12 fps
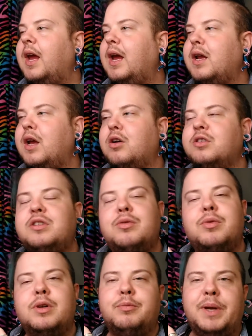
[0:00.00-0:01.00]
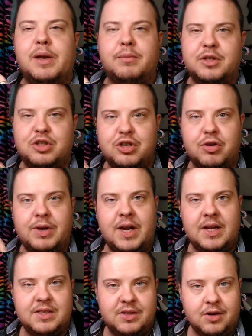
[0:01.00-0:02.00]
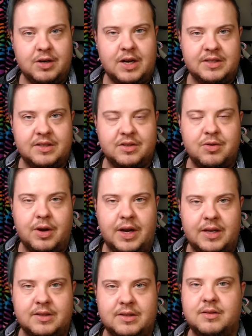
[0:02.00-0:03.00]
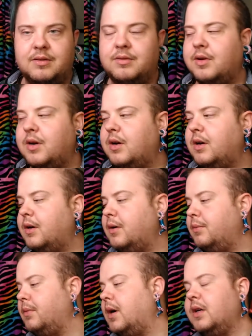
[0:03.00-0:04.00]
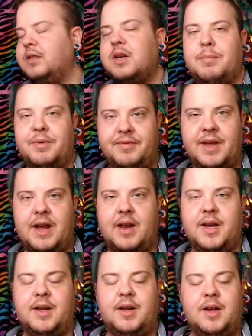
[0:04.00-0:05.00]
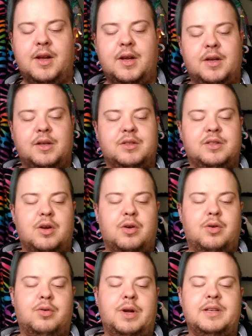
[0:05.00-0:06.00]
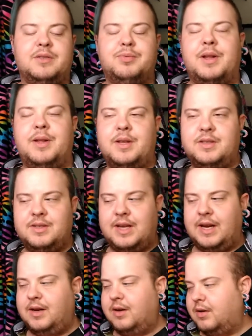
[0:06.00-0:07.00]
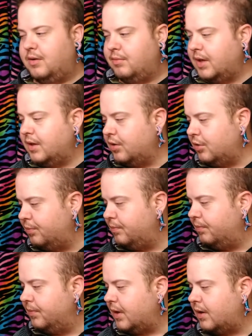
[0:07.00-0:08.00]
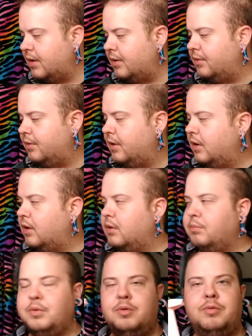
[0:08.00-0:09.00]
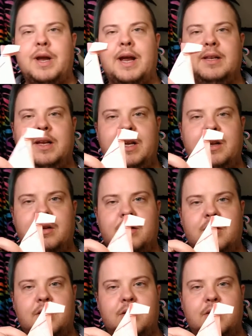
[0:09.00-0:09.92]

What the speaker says: And I also want to be able to showcase your guys' cranes on top of that. So, as well as, like, my little Boo Radley.